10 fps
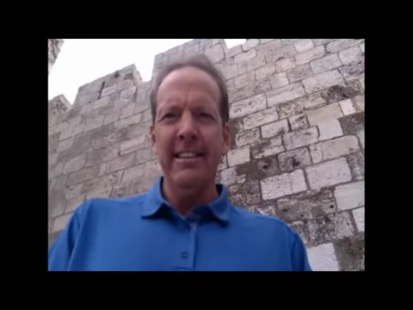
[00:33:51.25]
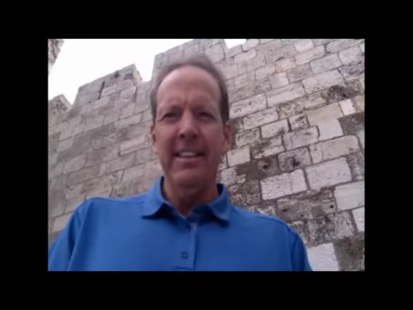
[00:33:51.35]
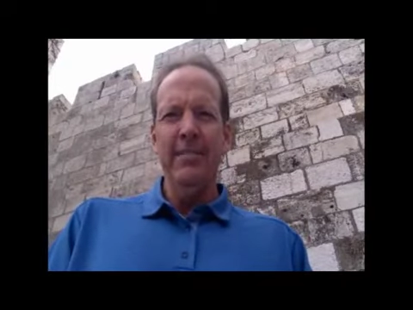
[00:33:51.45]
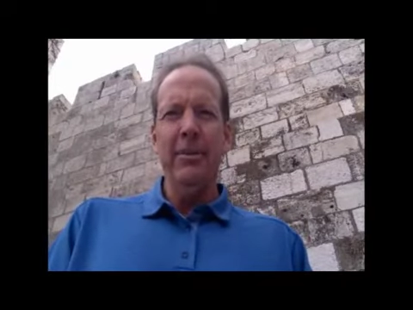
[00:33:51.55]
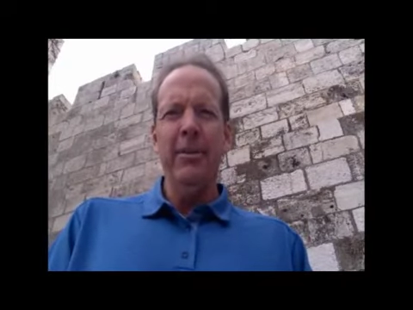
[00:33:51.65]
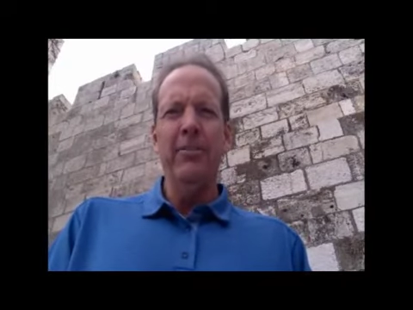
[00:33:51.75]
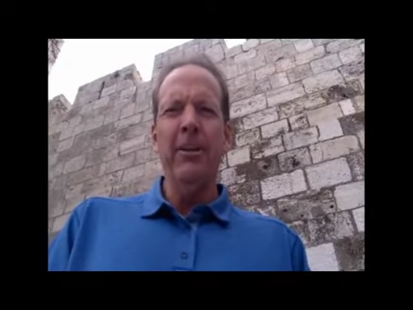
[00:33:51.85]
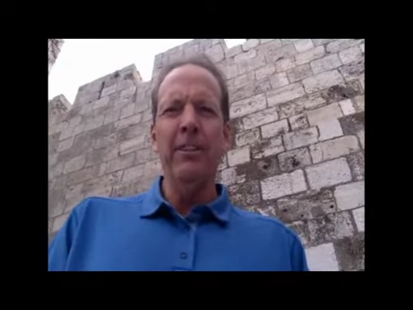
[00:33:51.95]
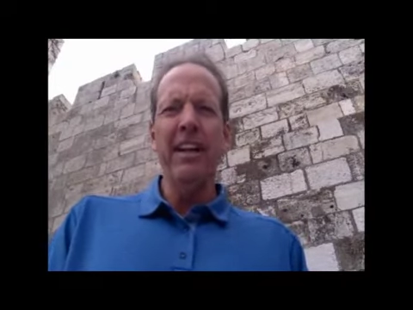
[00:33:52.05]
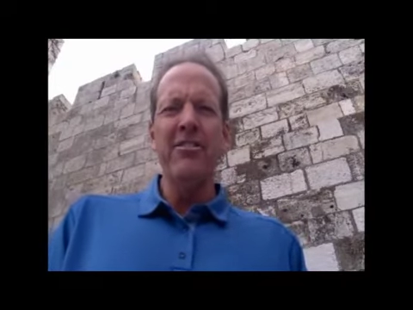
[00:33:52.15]
In the book of
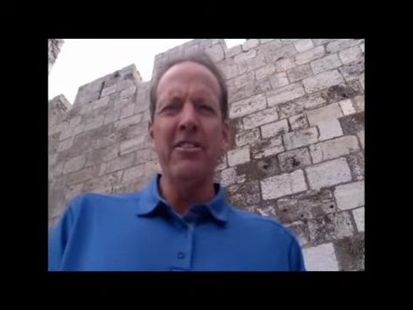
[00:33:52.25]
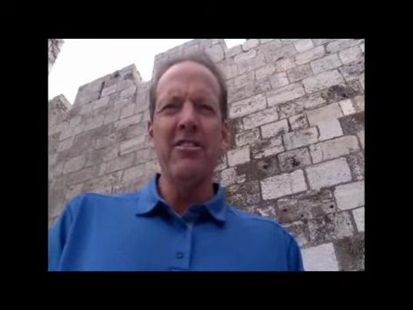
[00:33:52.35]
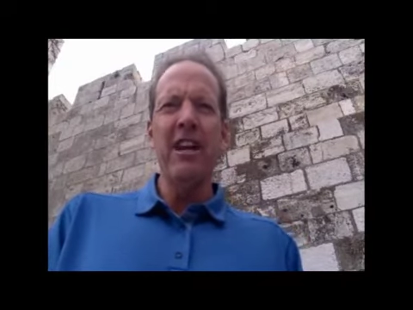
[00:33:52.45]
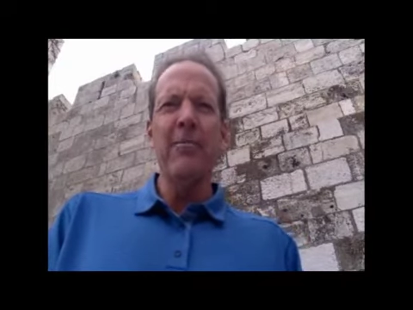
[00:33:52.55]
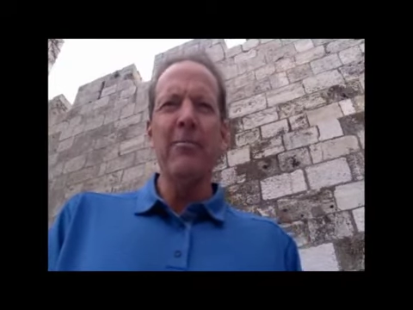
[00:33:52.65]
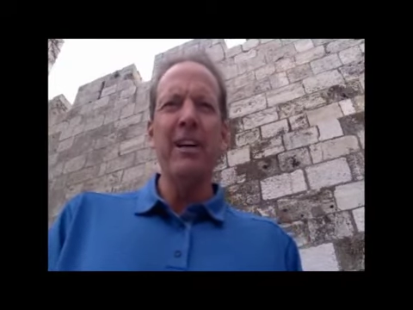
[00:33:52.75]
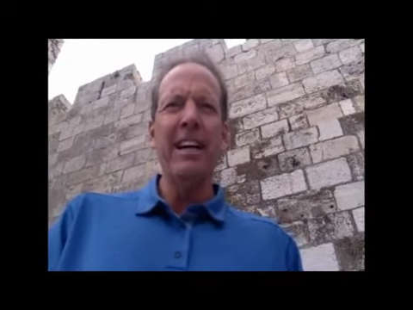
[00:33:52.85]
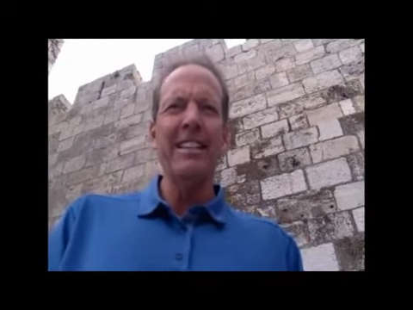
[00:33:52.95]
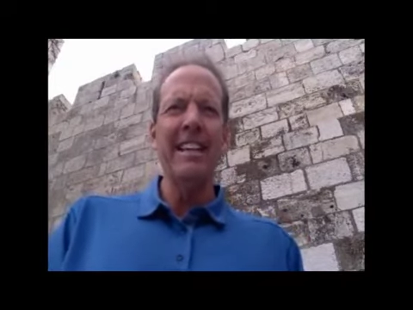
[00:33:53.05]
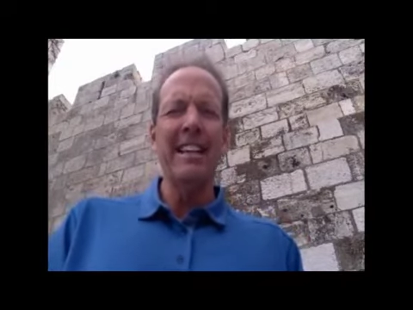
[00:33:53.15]
Revelation, chapter
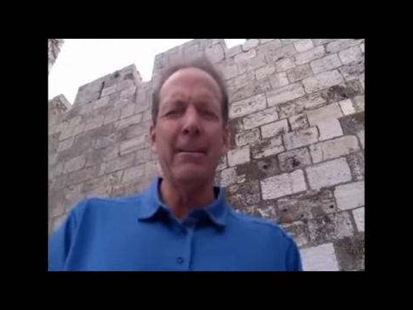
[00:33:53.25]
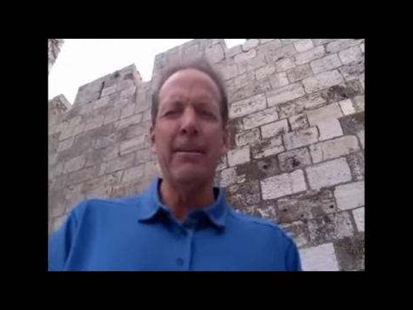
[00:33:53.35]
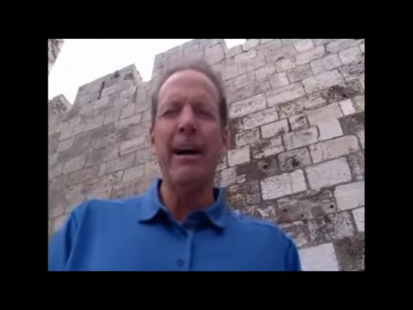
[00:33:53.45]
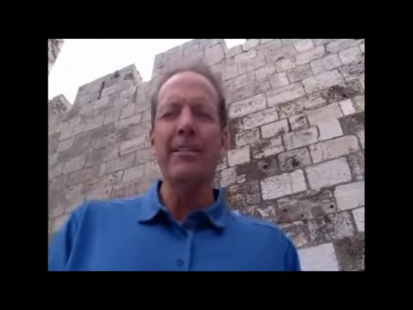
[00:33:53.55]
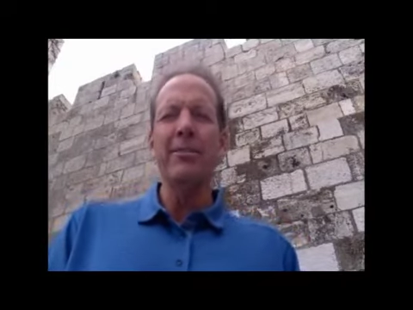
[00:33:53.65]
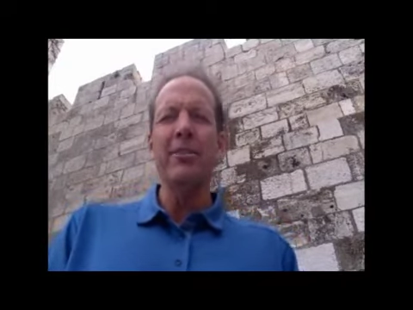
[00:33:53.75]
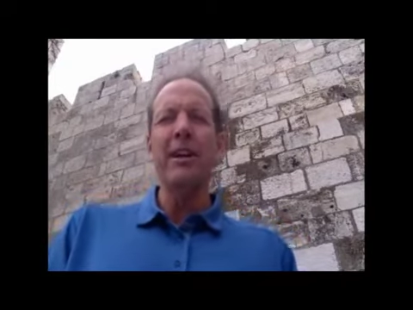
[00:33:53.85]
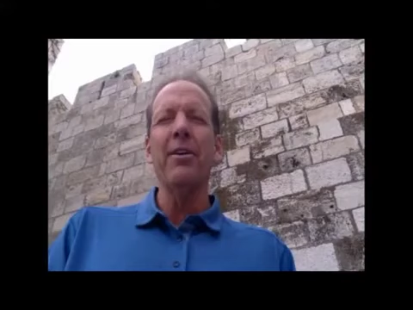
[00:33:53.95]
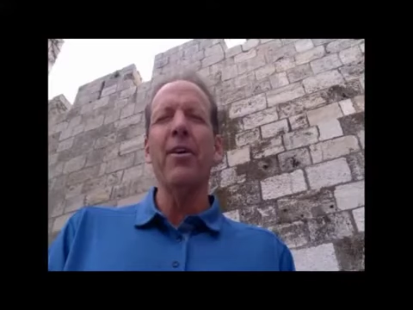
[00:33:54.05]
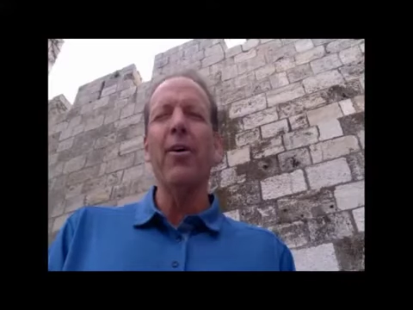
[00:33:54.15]
19, the Apostle
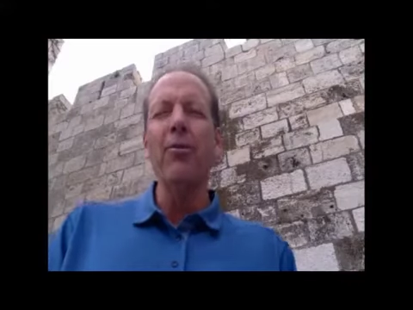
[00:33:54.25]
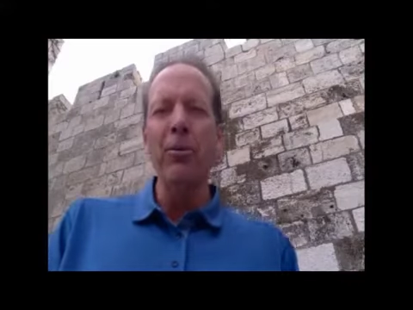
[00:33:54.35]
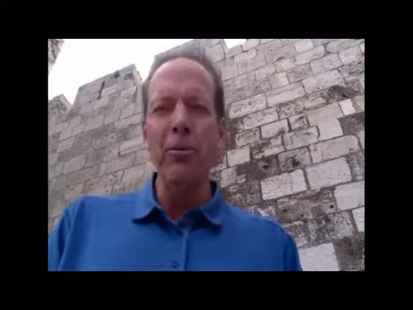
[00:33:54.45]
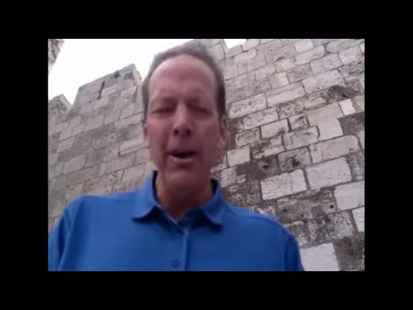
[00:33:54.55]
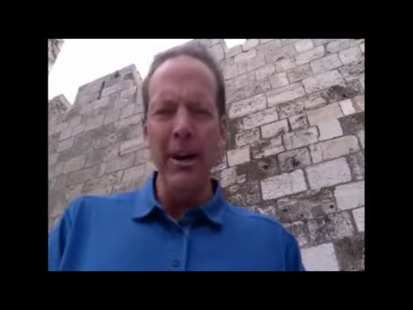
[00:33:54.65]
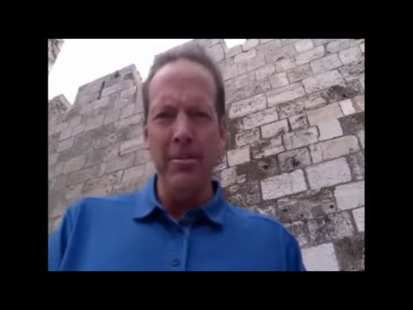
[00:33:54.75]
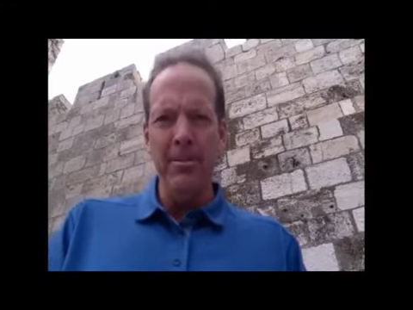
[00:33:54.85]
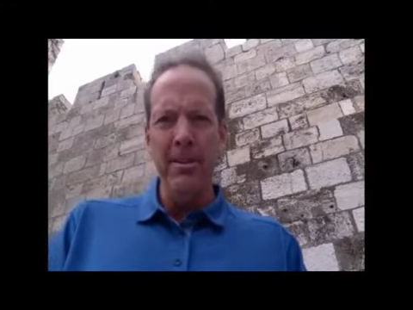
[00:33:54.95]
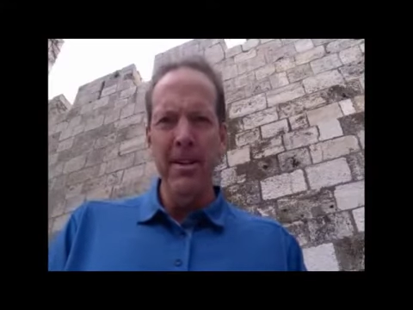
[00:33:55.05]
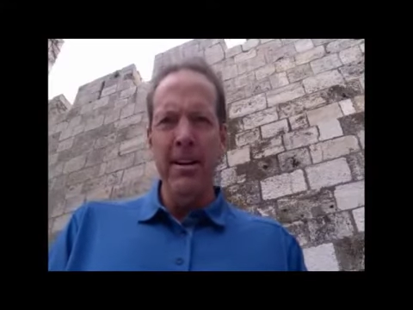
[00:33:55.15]
John, overwhelmed
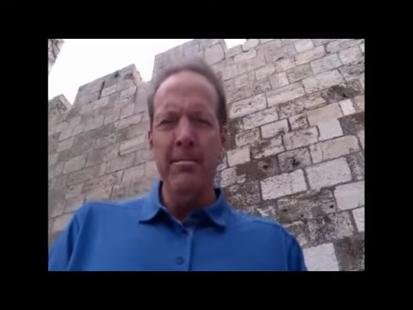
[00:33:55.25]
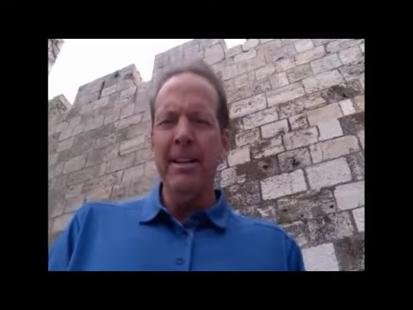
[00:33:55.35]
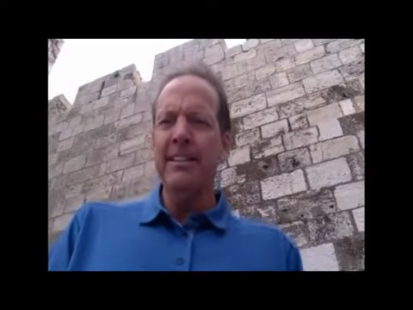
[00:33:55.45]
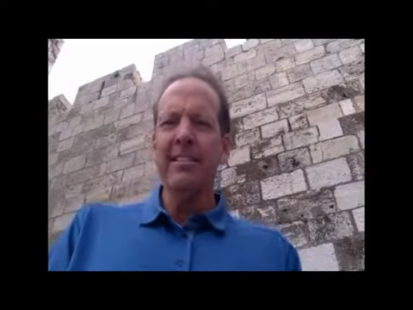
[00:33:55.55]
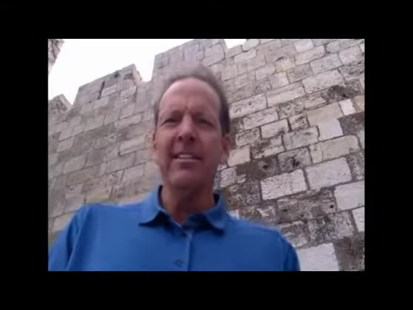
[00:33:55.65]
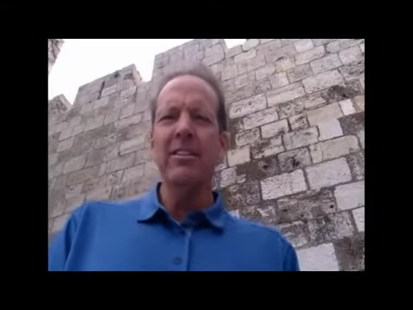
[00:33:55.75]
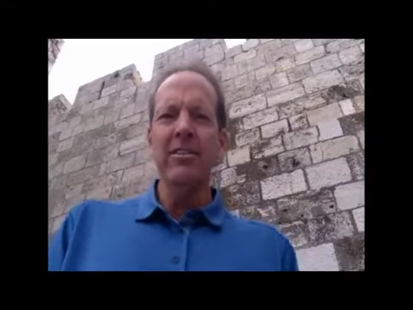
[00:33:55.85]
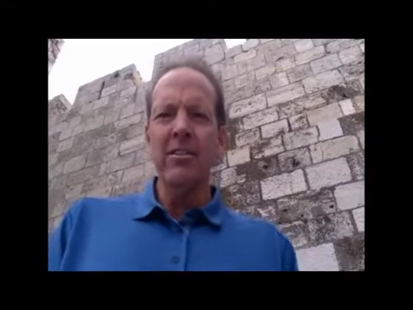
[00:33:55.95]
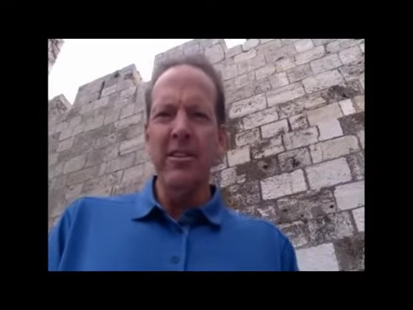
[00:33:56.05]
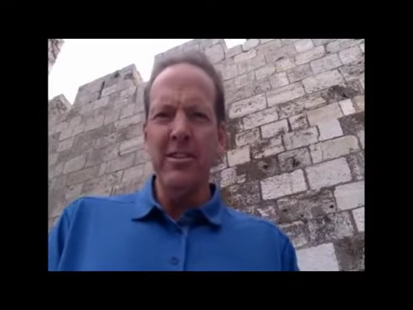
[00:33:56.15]
by the
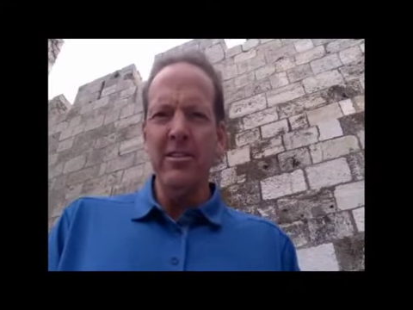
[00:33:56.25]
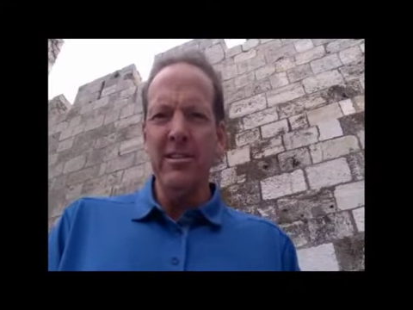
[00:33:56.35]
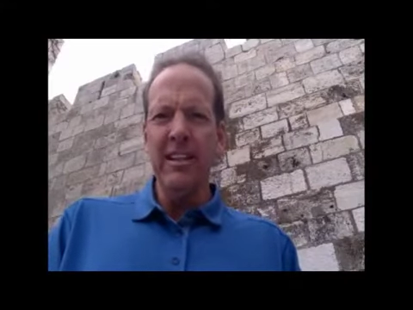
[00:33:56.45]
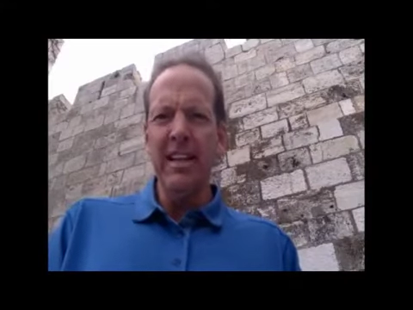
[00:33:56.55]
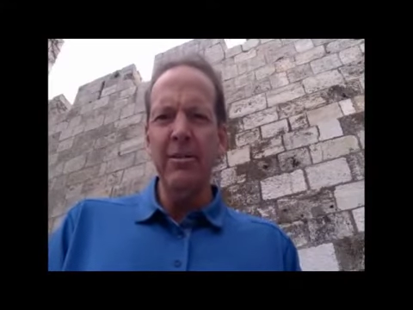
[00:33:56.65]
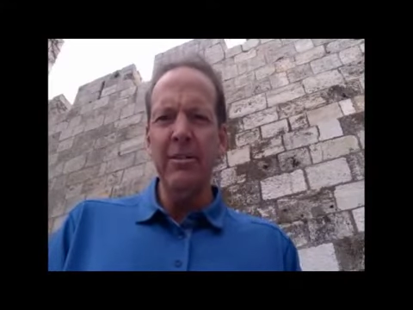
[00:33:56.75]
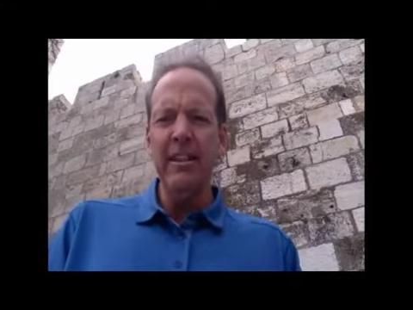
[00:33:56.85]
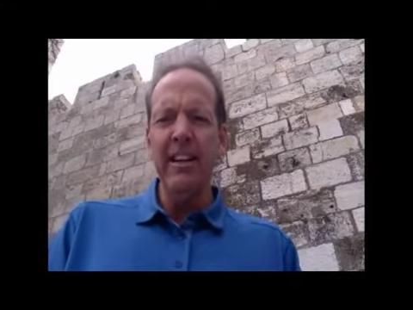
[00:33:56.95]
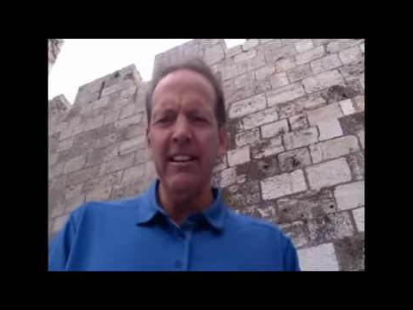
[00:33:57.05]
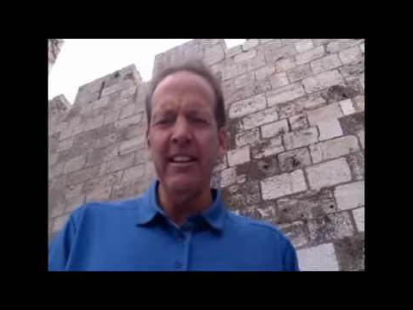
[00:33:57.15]
series of visions that he was
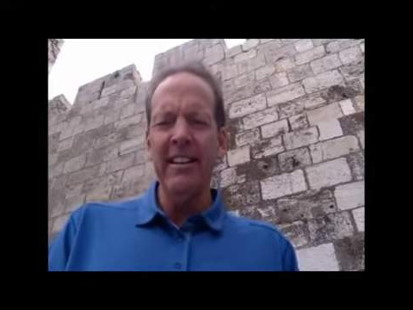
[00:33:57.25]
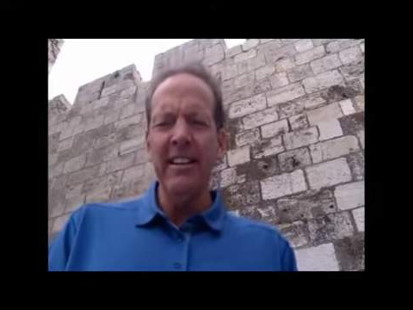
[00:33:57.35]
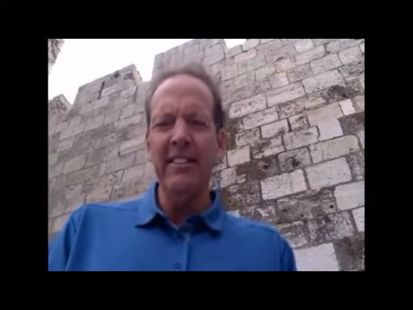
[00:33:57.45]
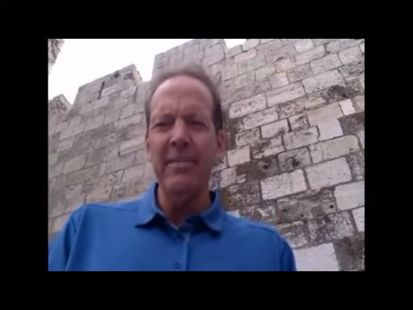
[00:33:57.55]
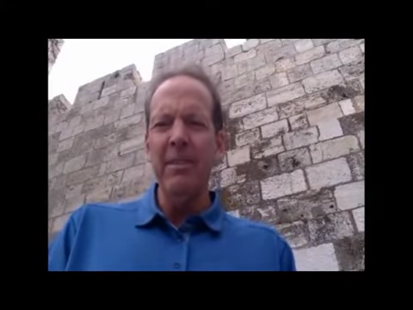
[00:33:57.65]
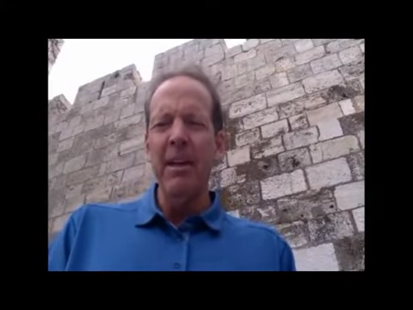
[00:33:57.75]
given,